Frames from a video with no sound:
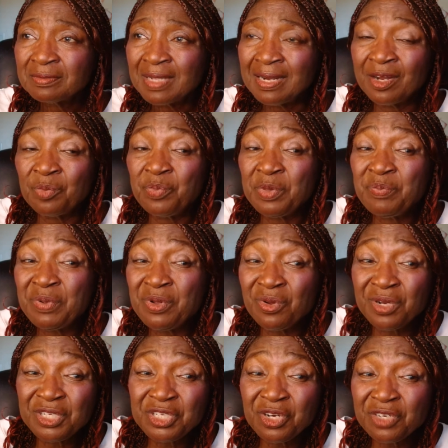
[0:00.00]
A lot of people go
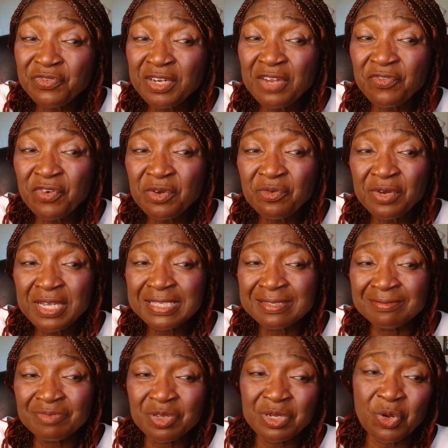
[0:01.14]
to church for different
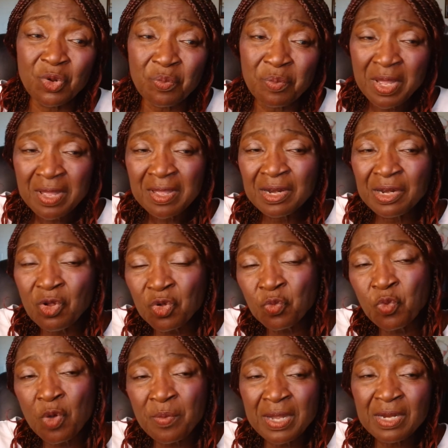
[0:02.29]
reasons. Look
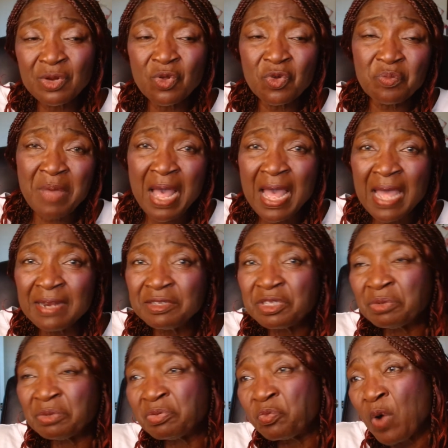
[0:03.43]
woman, look man, to
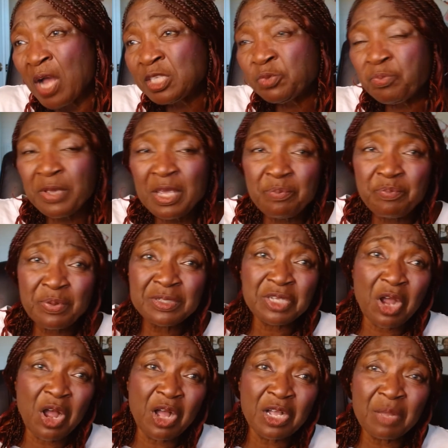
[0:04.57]
watch people,
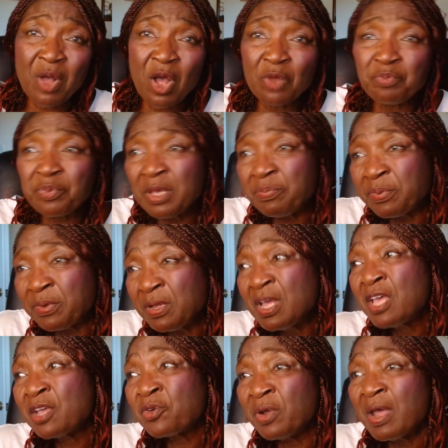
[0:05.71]
talk about people.
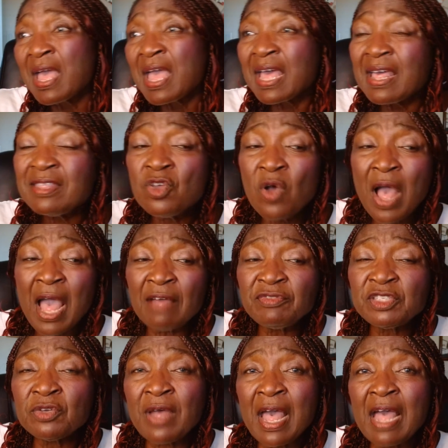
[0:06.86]
You have
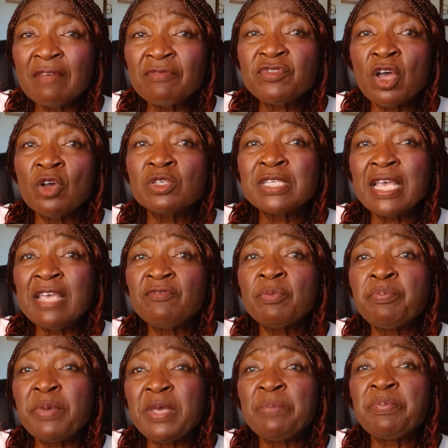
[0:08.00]
to have those evil
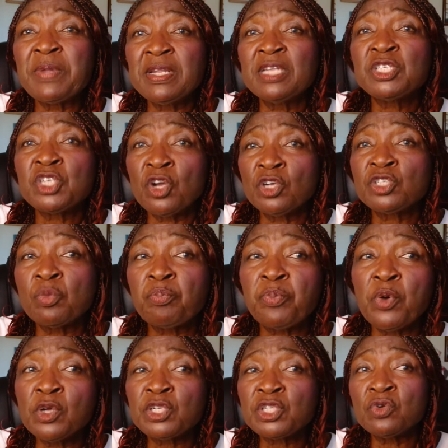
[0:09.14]
people in the church to
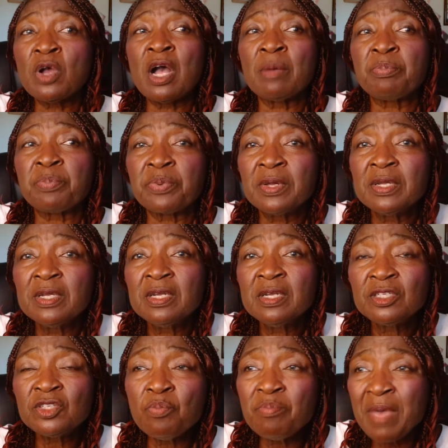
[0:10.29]
push you up,
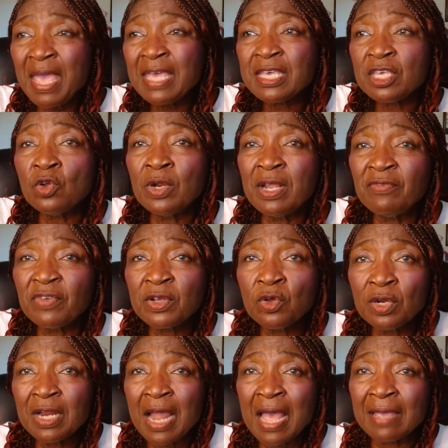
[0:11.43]
to make you live a
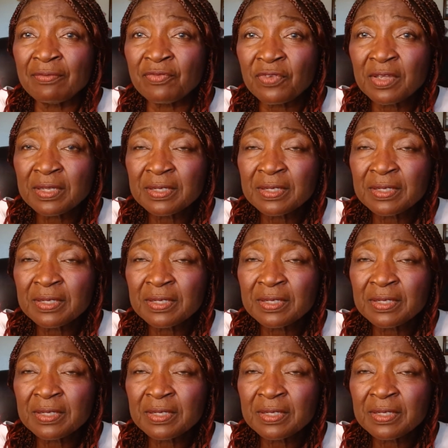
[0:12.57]
good life.